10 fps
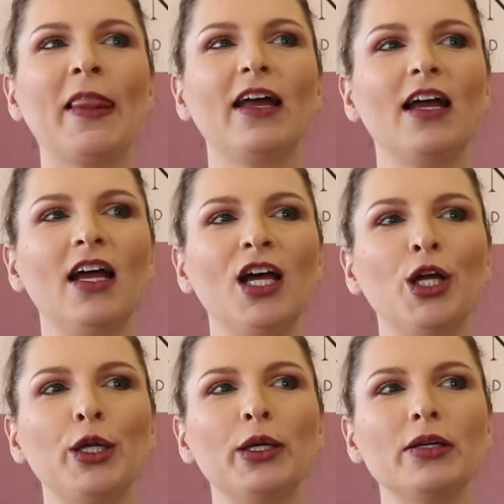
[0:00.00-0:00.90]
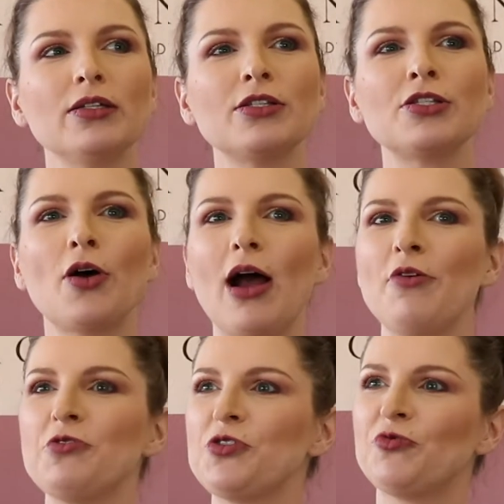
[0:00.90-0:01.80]
And so I
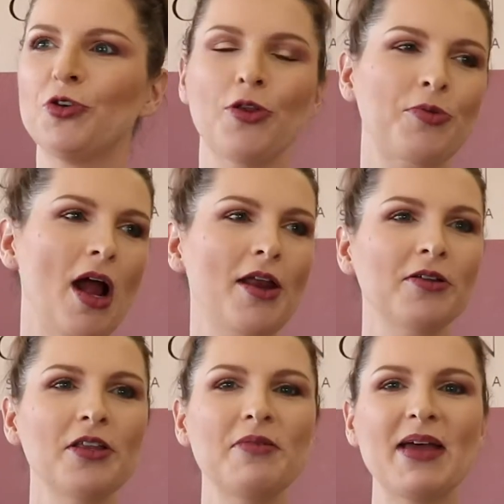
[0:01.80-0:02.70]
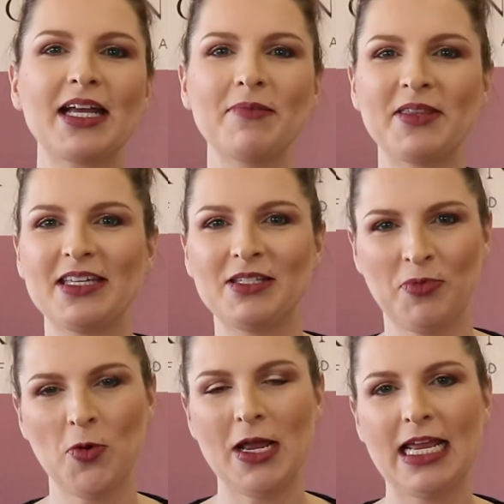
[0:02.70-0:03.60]
was full throttle in the makeup at this
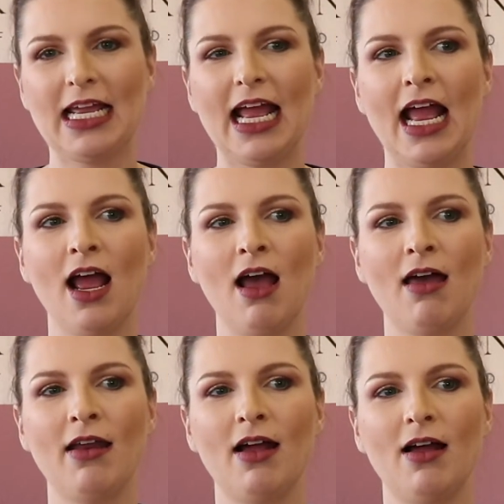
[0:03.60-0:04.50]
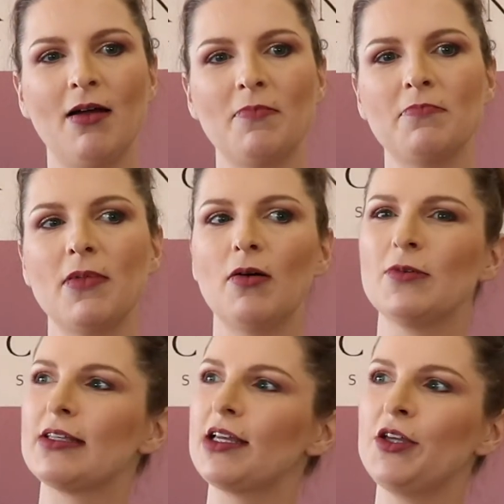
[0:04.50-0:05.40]
point, and
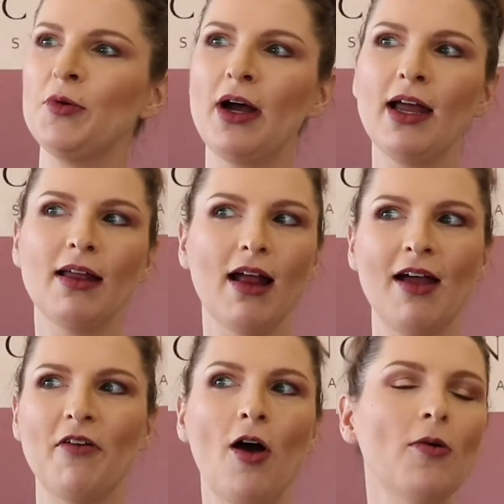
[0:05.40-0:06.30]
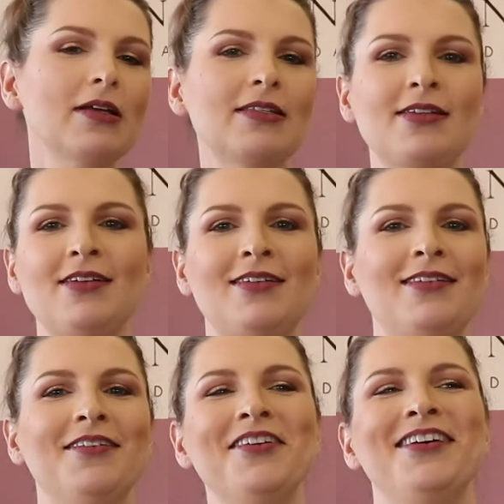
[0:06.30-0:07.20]
was like, you know what, I've always
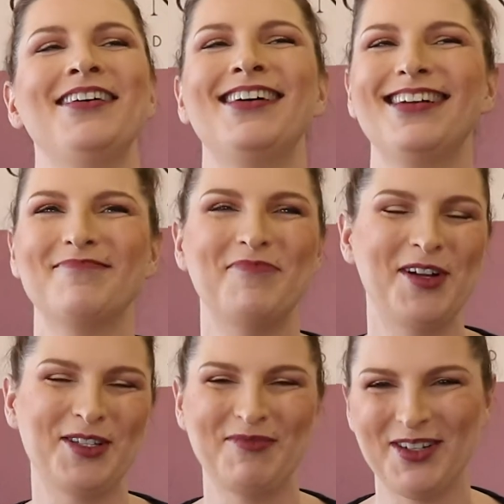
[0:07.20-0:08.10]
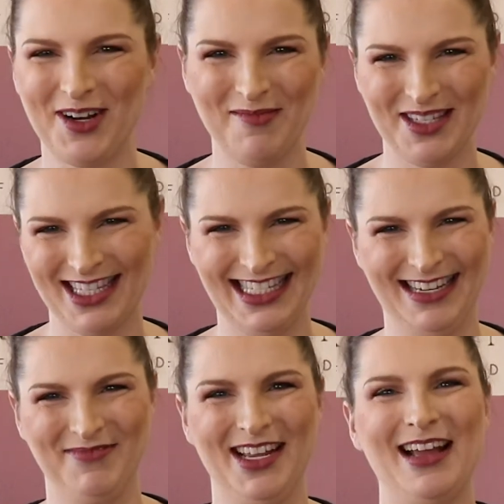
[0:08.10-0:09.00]
done multiple jobs at the
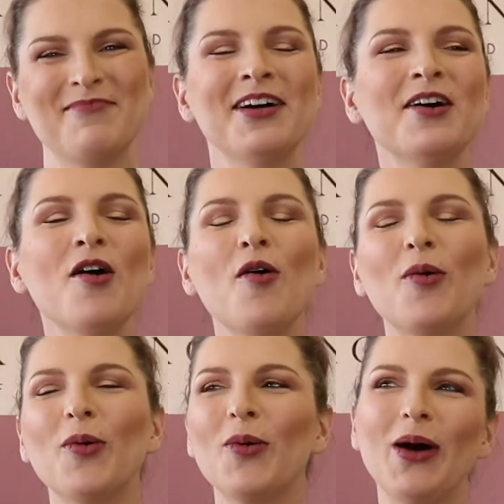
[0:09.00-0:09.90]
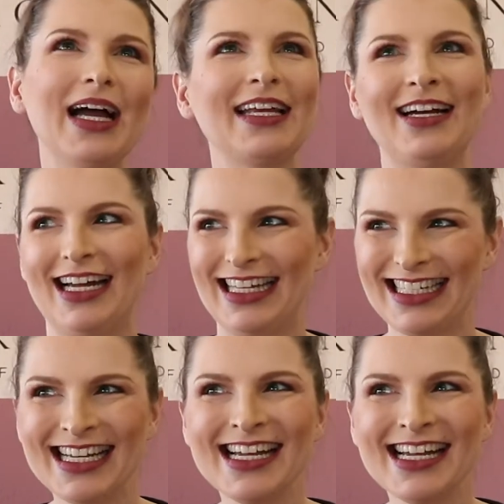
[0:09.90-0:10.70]
same time. Why not?